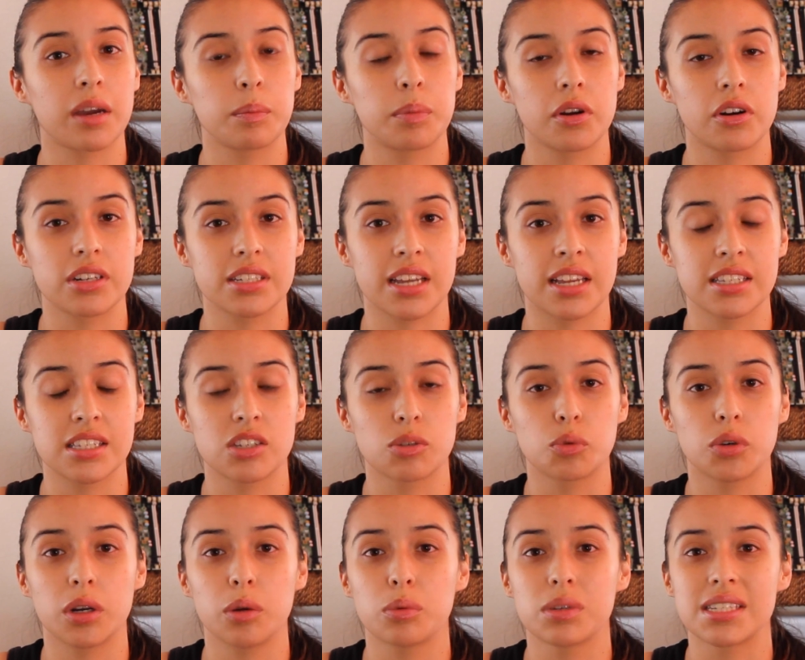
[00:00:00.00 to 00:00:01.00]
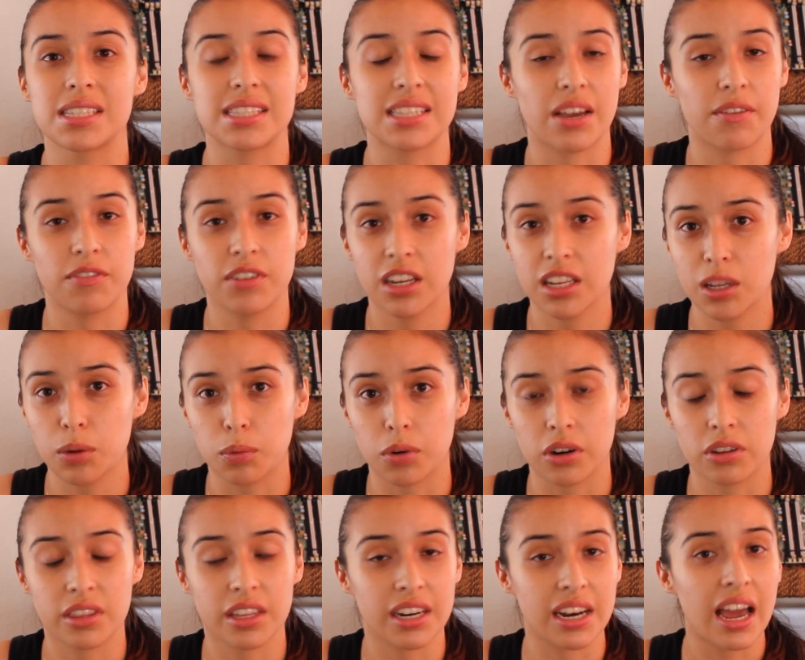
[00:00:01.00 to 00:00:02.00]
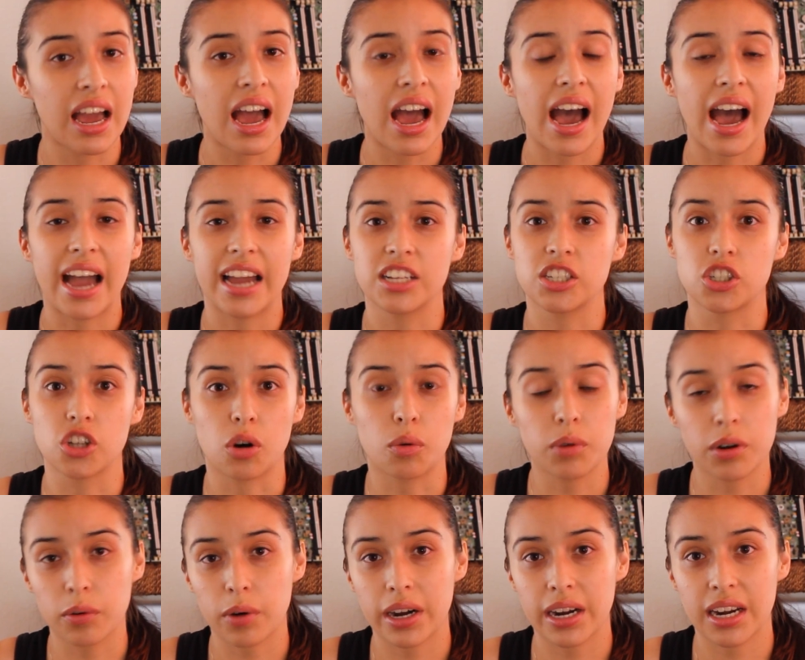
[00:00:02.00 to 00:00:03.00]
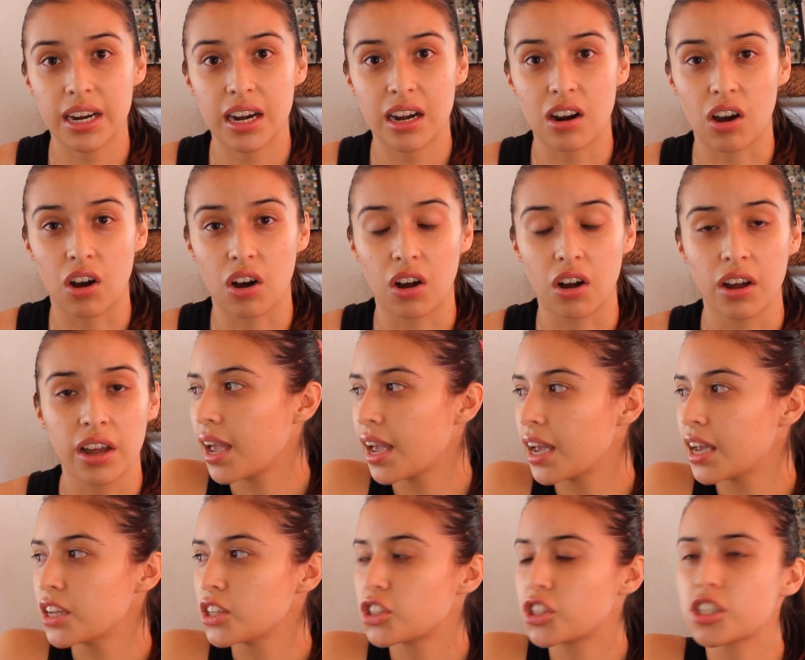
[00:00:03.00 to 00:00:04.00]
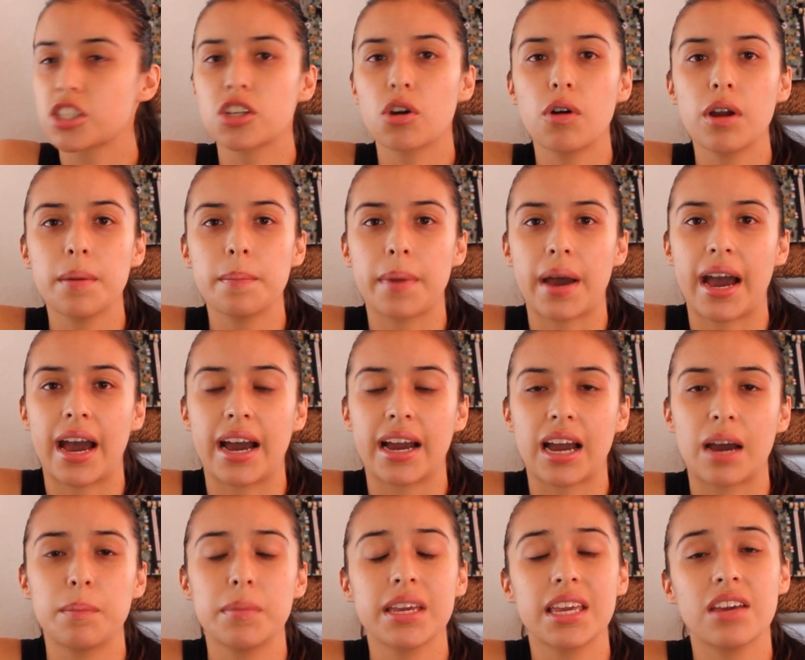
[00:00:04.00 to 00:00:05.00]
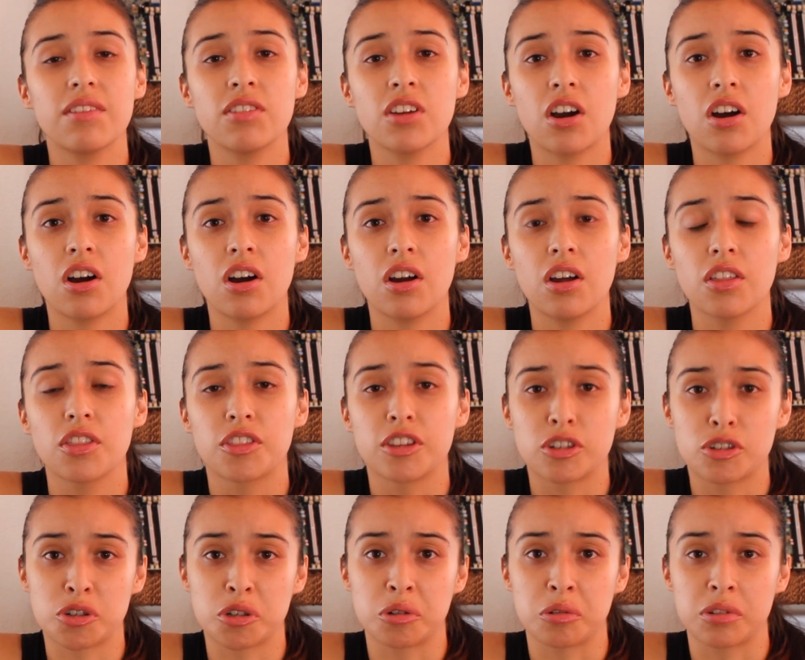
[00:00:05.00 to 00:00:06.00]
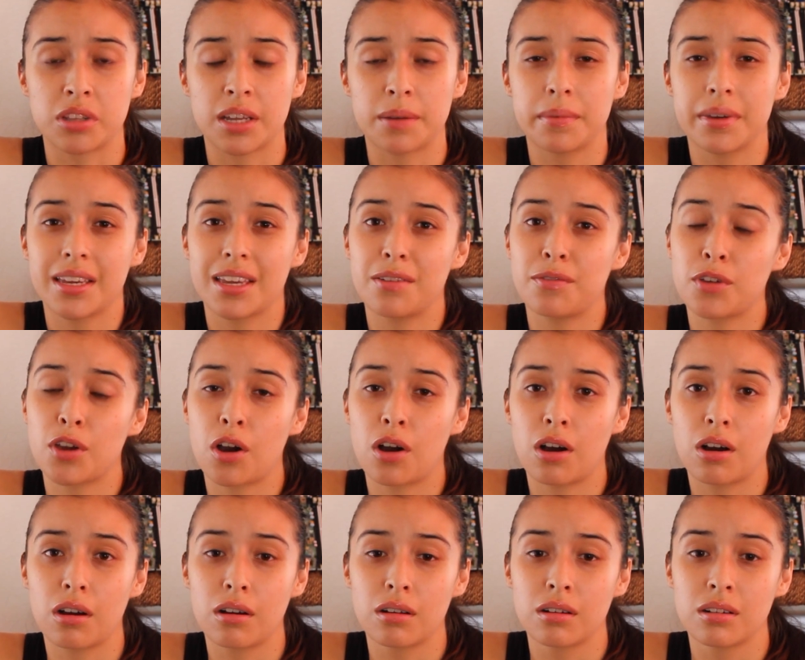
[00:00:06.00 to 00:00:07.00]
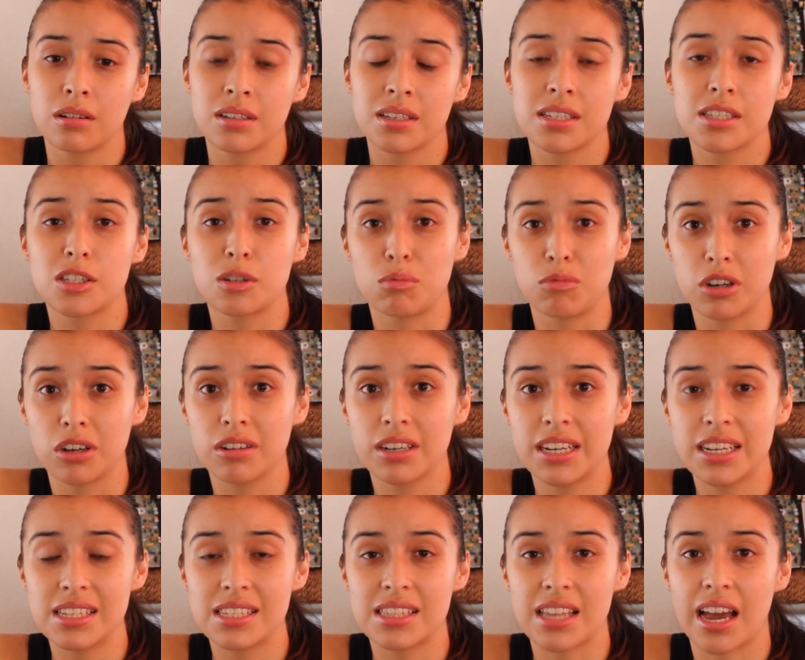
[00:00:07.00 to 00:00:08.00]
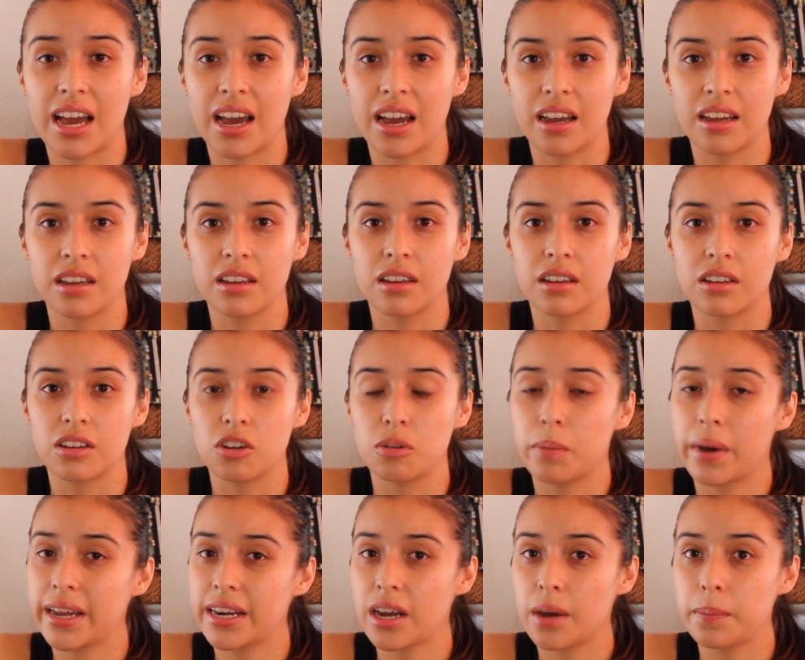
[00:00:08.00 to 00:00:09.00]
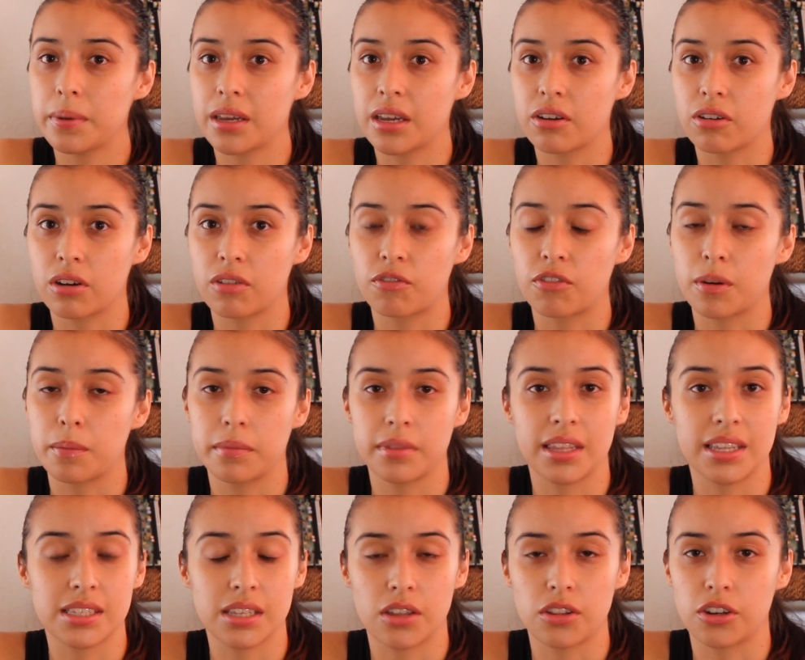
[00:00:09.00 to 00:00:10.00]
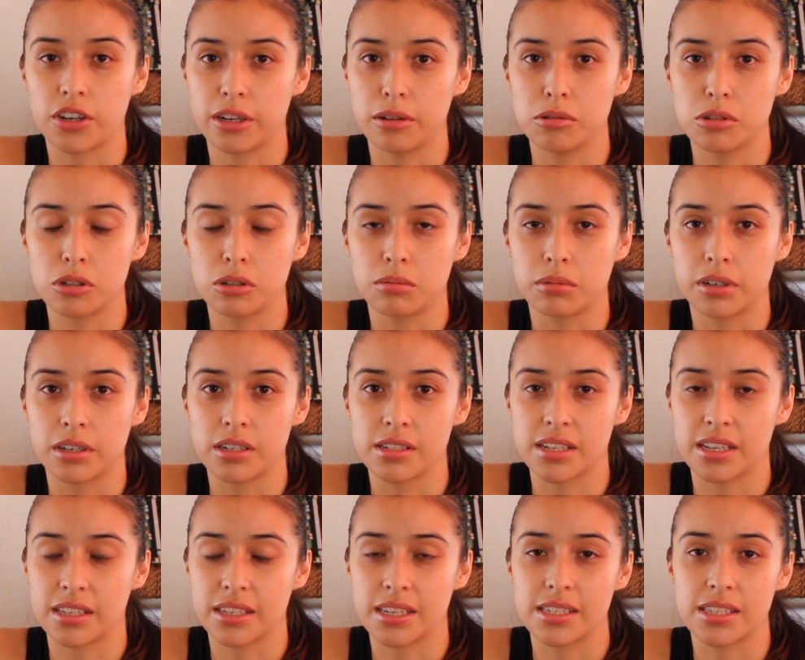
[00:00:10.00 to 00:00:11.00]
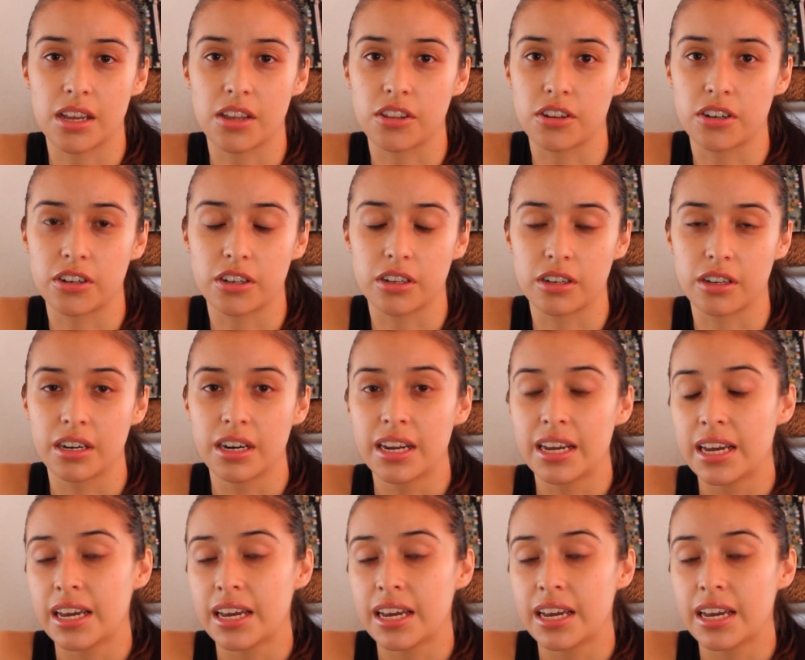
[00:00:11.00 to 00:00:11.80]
computer science degree was definitely worth it. I don't regret it at all. Just going back, I'm going to give y'all the truth. I'm going to give y'all some realness that you might not be hearing from these other YouTubers and these other